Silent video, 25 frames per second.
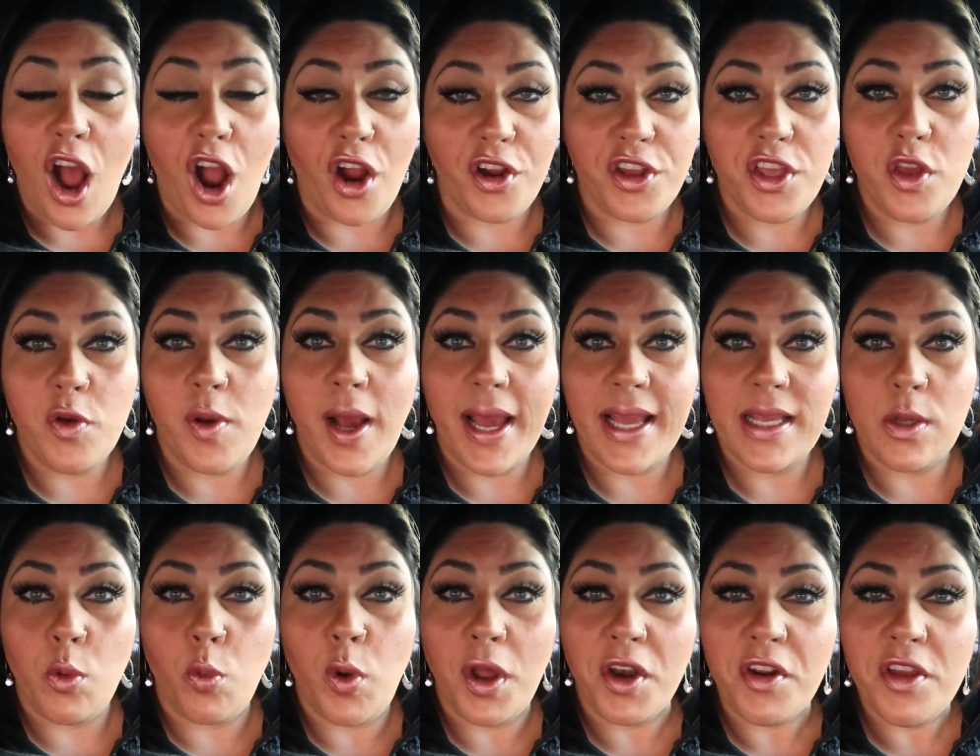Are you
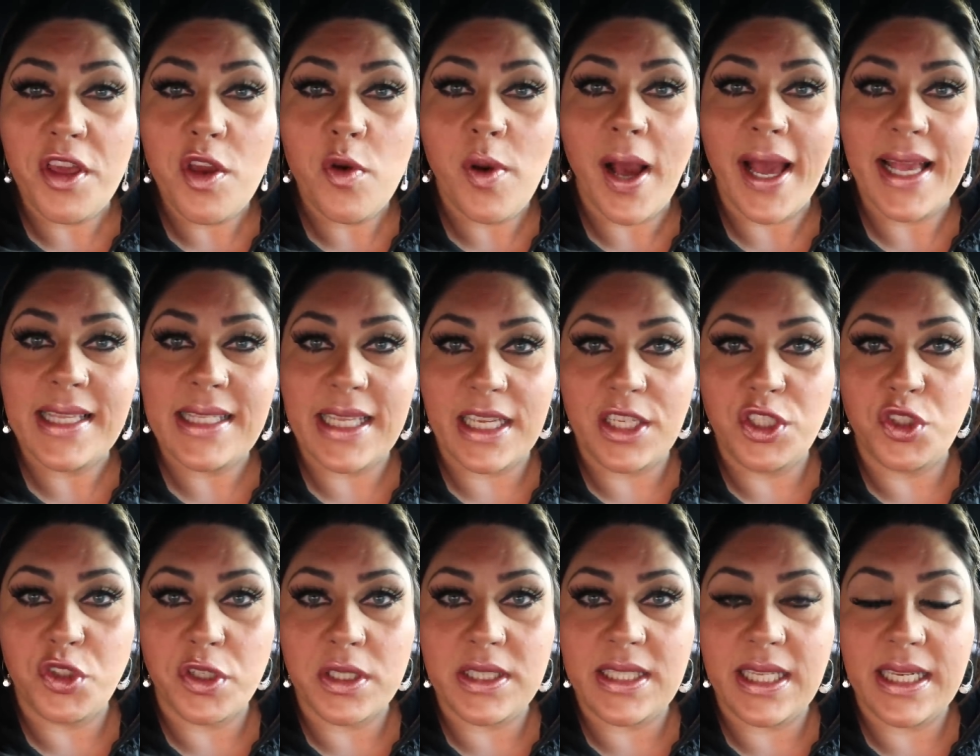guys, what are you guys
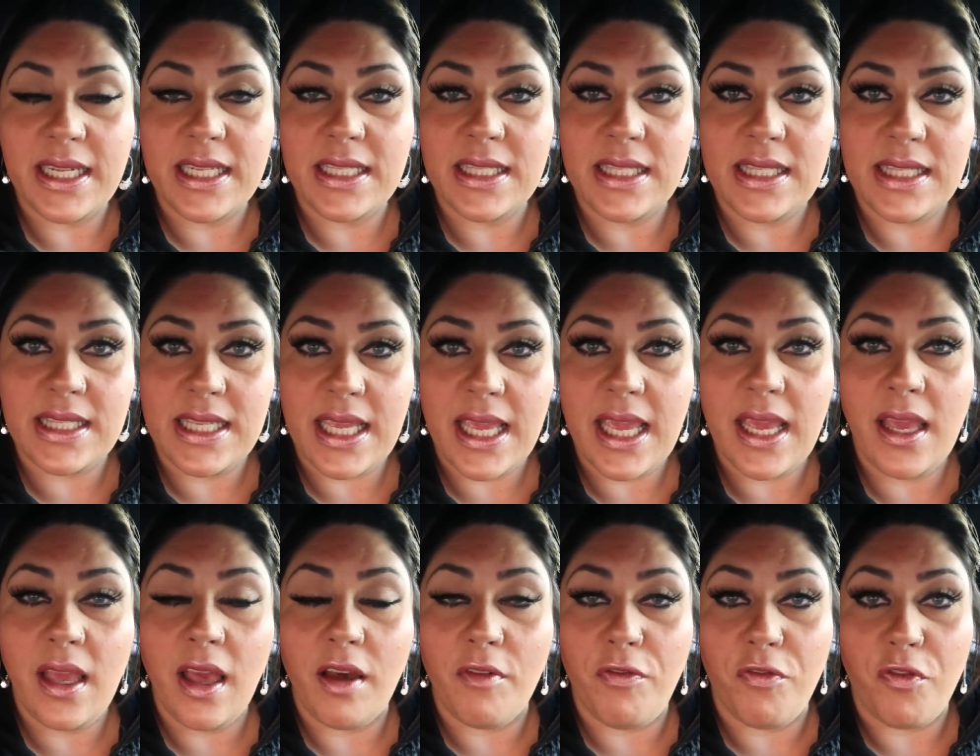interested in
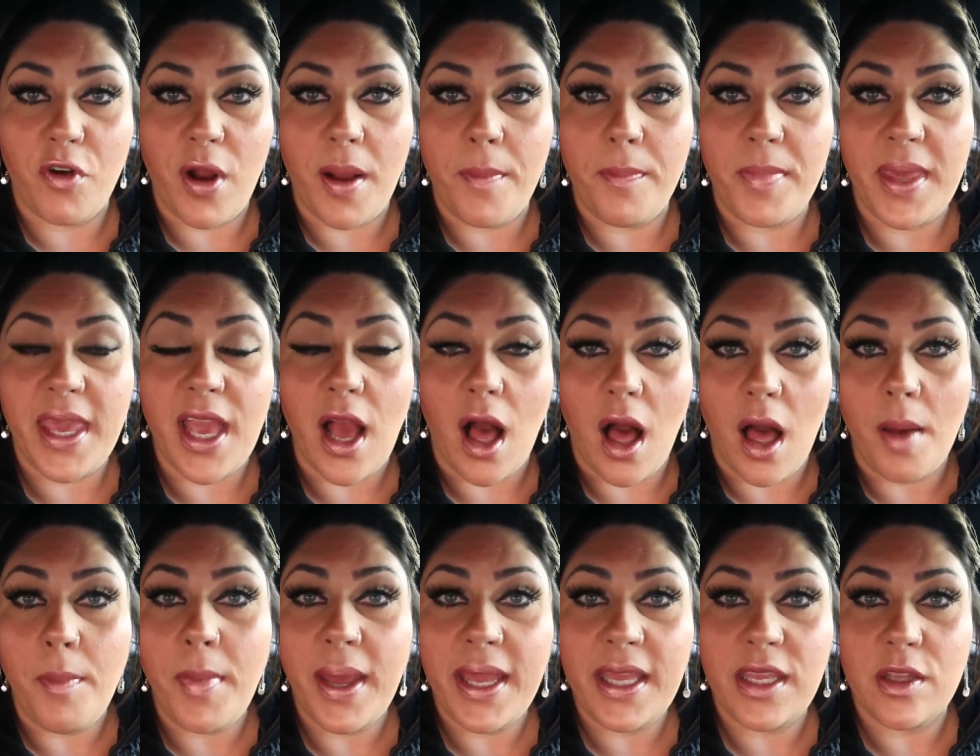seeing from me
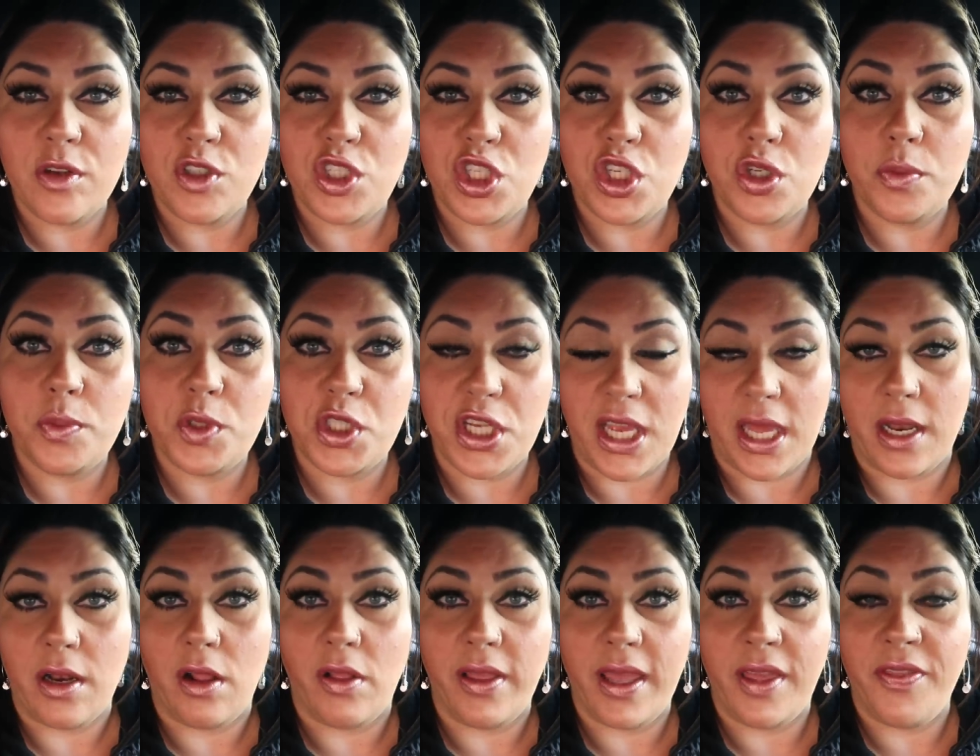on my YouTube
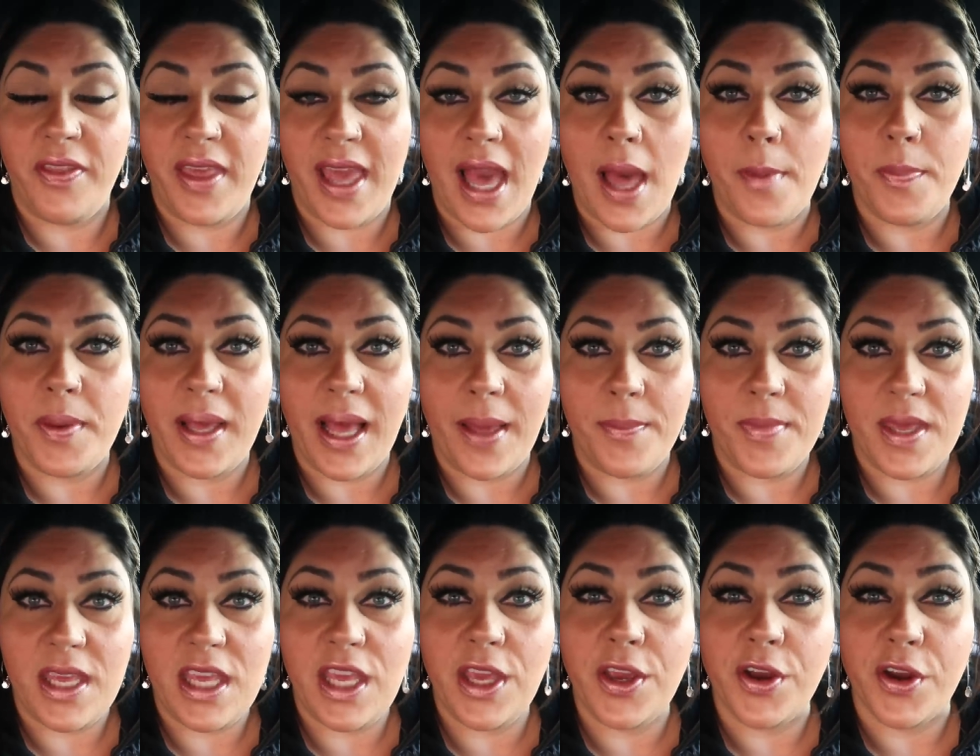channel in the
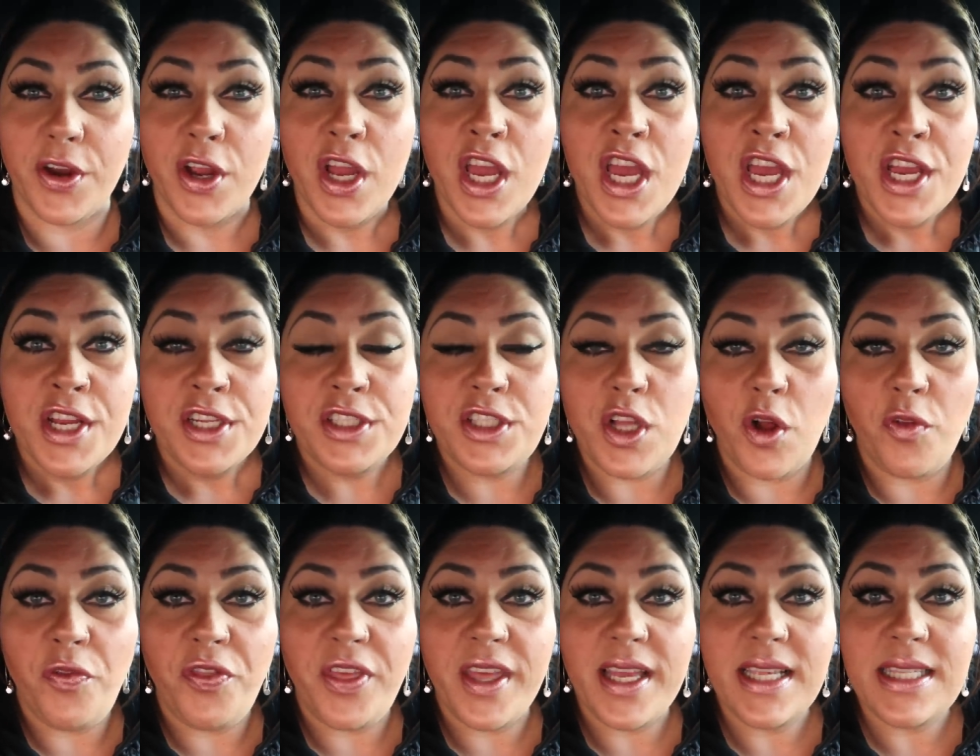upcoming year?
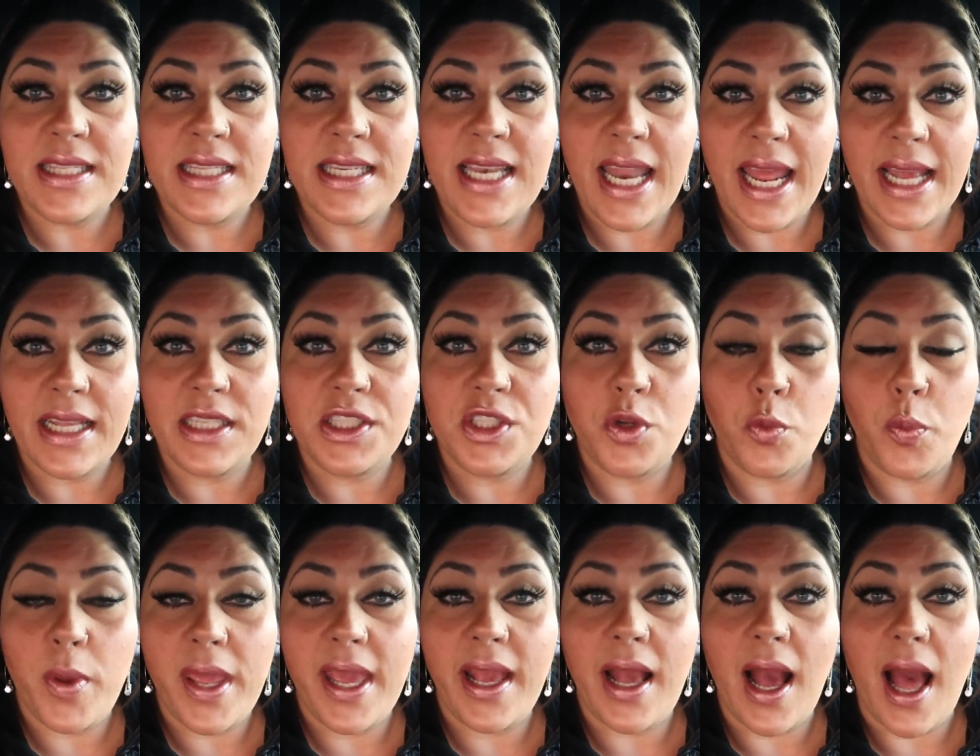So this
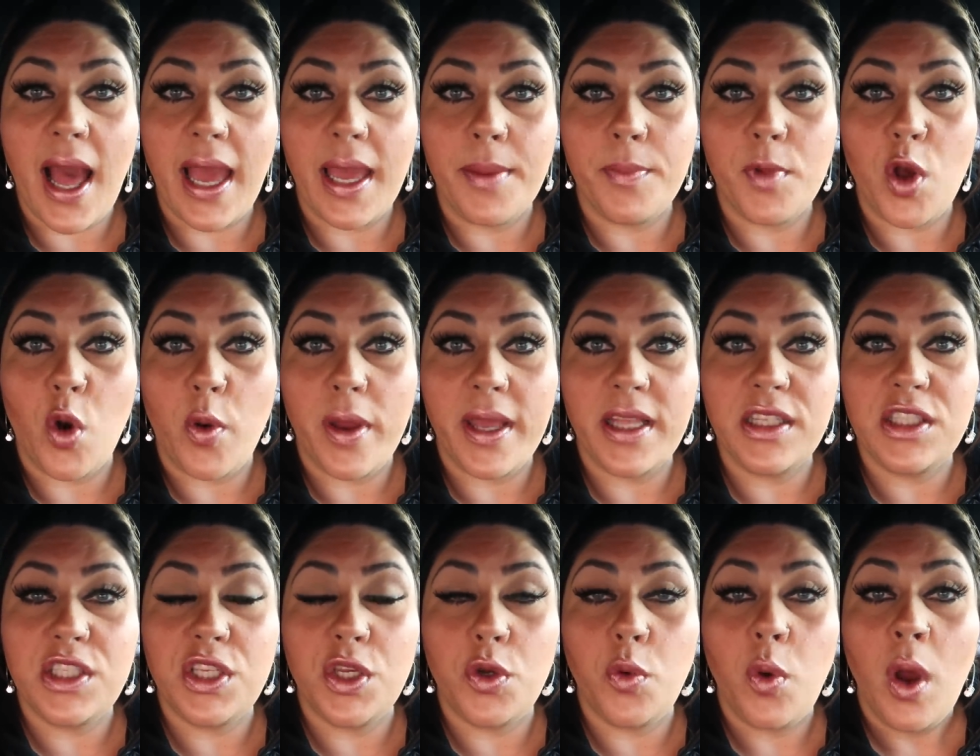next week, I am
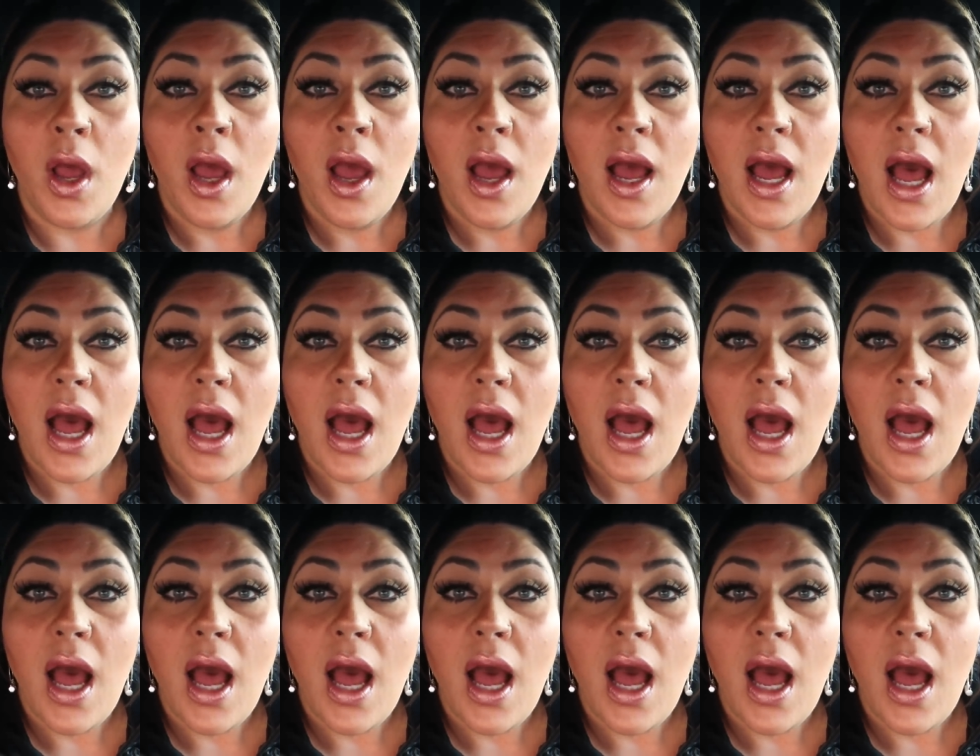going to